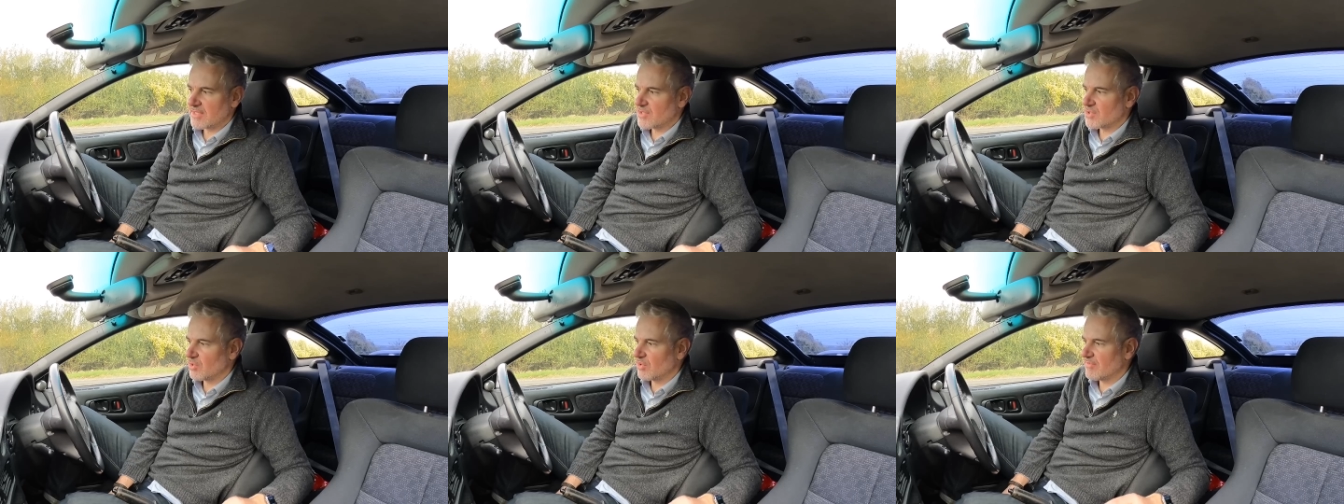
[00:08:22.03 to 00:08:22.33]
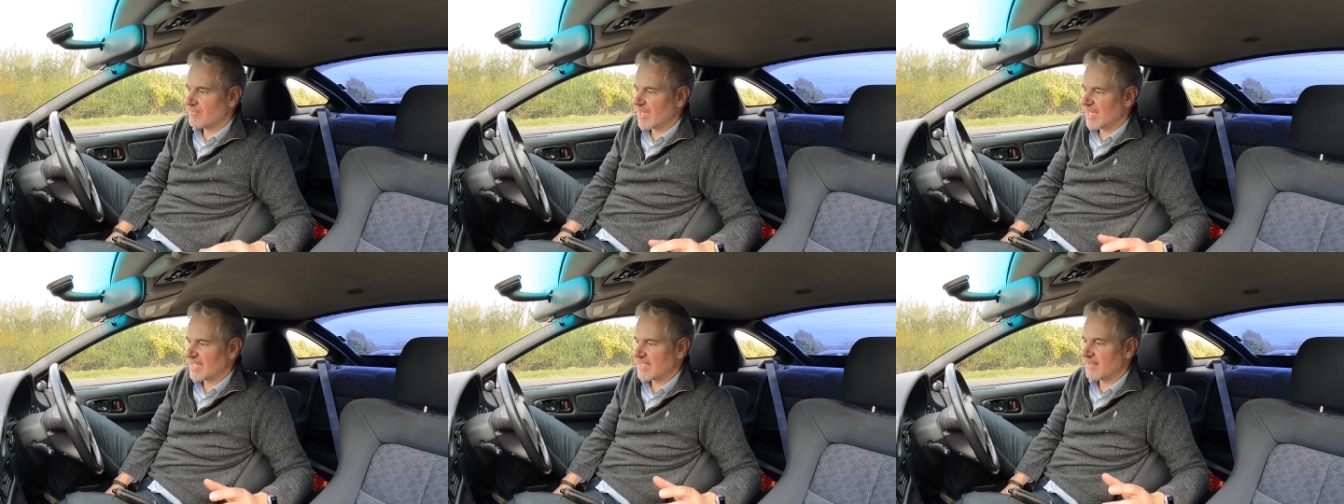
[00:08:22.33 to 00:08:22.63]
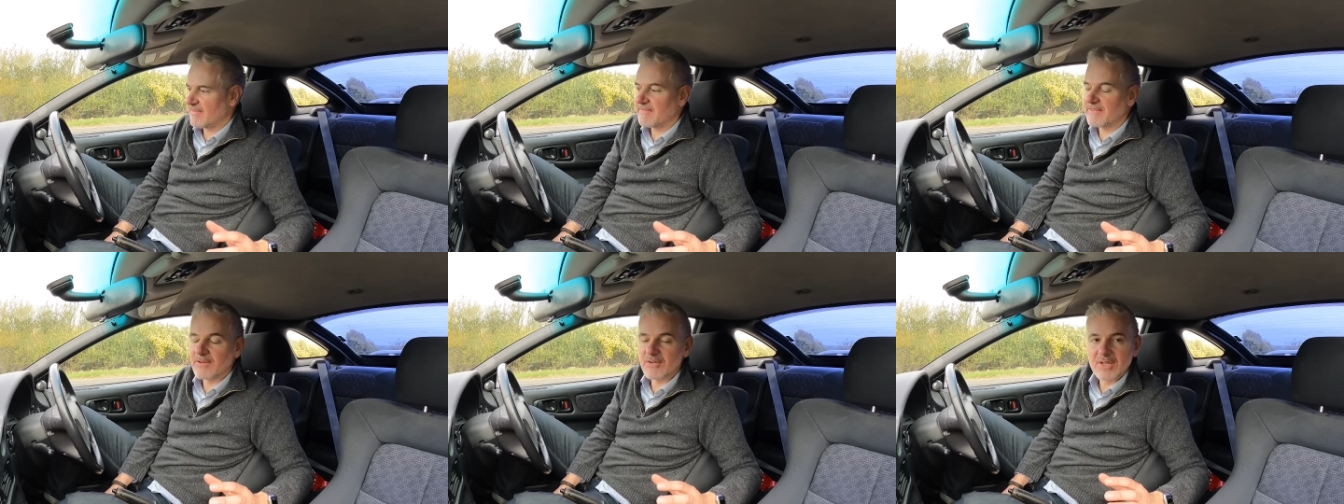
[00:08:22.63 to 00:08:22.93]
it sort of makes
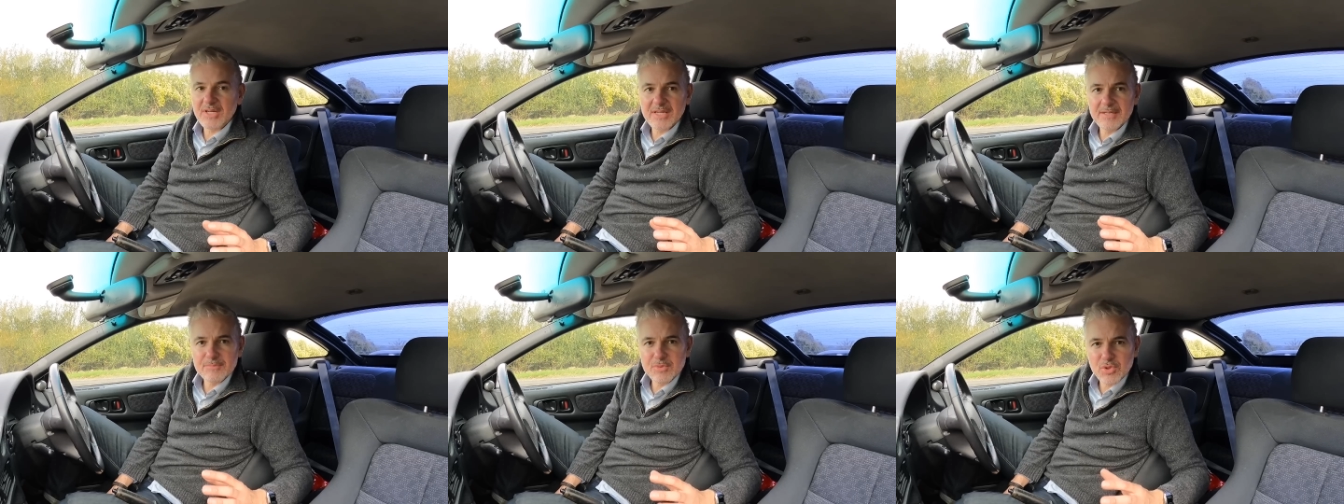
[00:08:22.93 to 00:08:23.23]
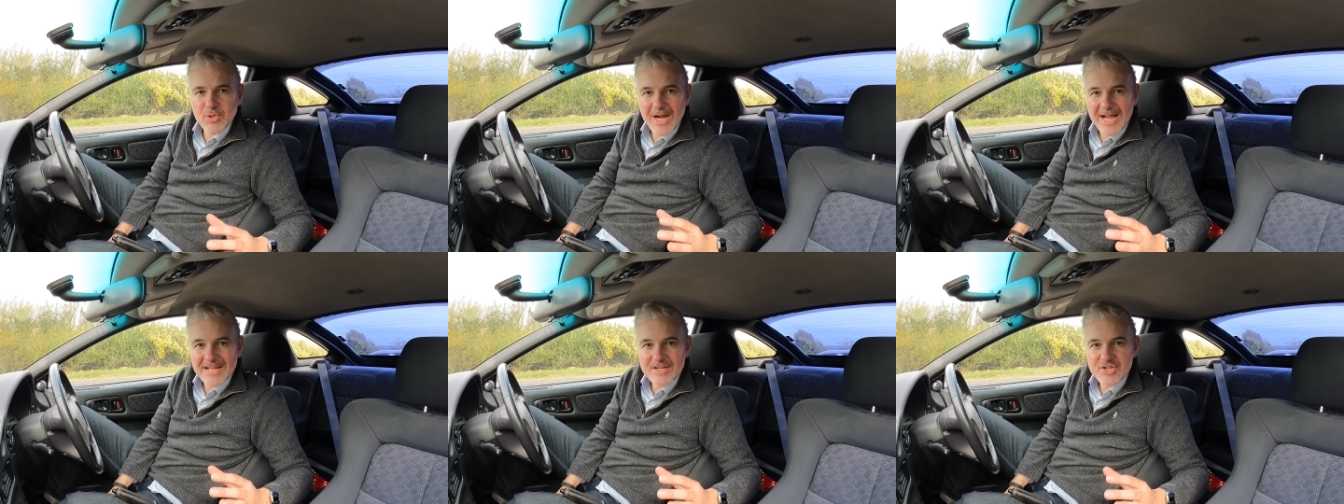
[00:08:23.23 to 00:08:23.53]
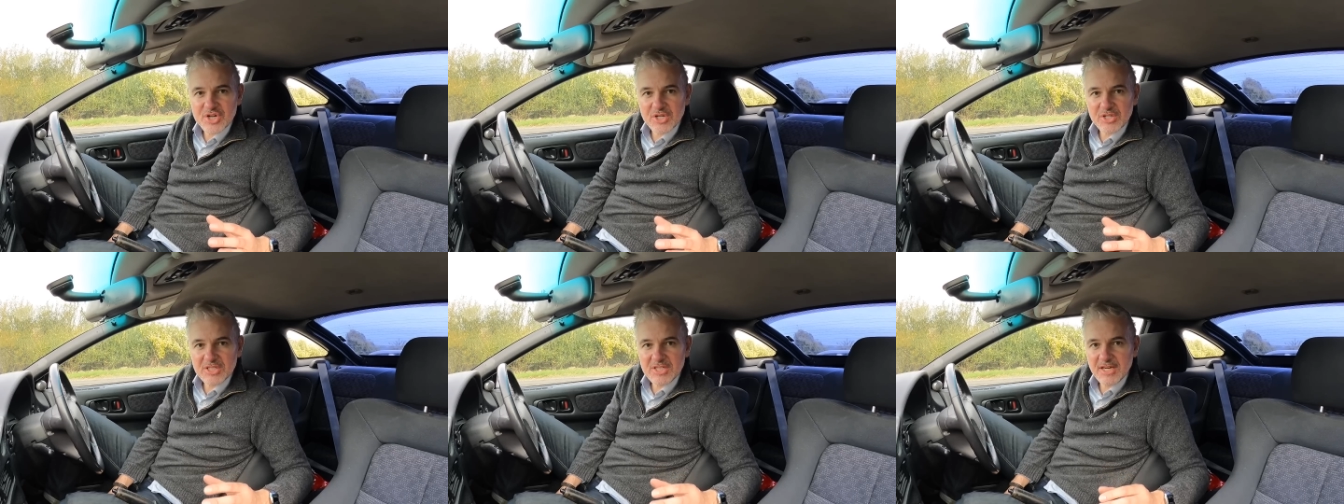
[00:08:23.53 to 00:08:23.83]
it feel like a more
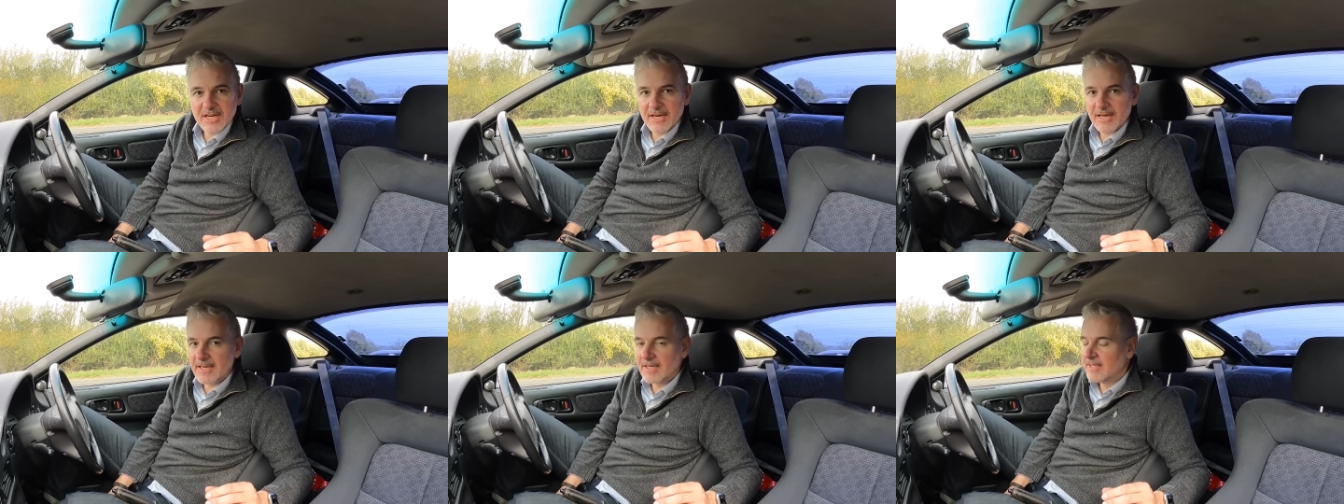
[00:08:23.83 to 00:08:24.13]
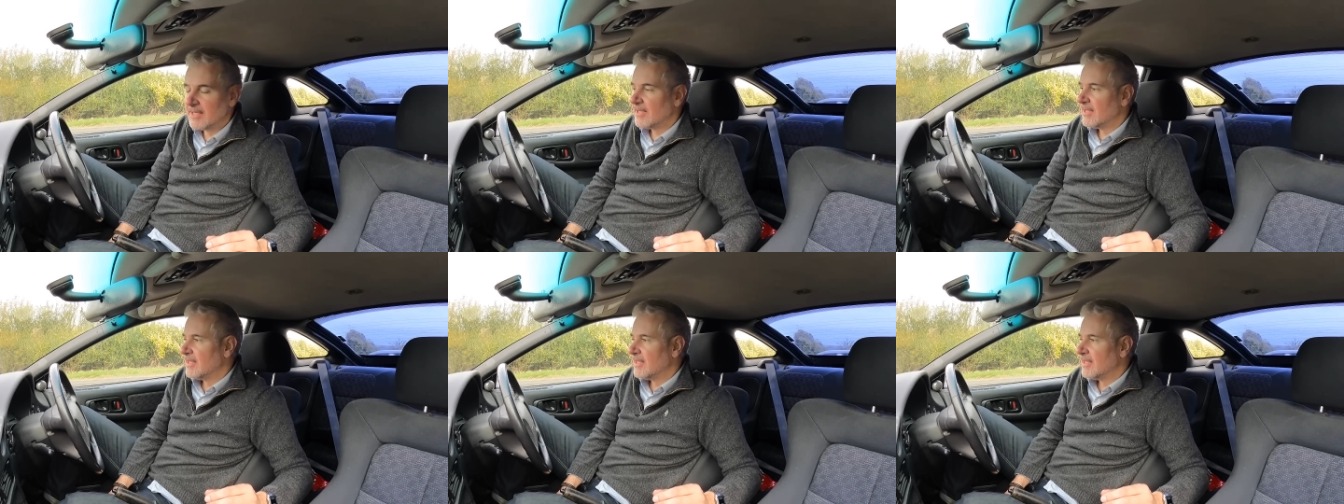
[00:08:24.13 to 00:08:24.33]
agile car.